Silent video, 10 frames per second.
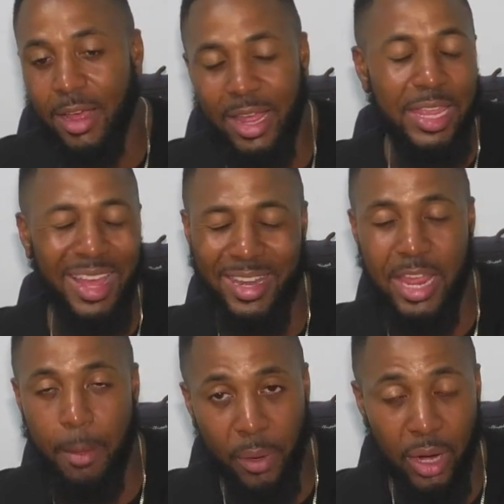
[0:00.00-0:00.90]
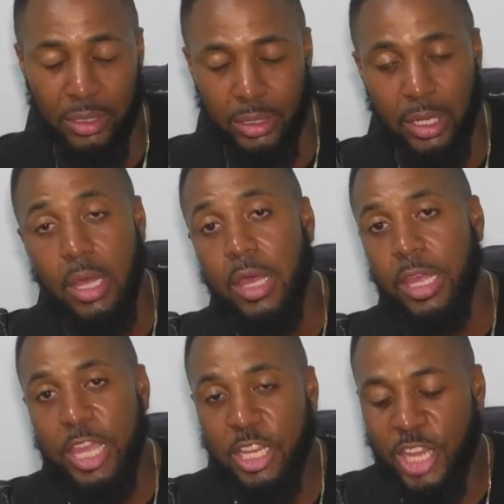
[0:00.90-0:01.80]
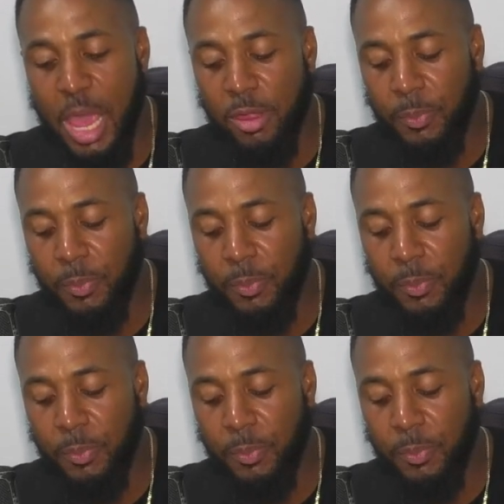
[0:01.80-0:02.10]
a day apart. Each game is played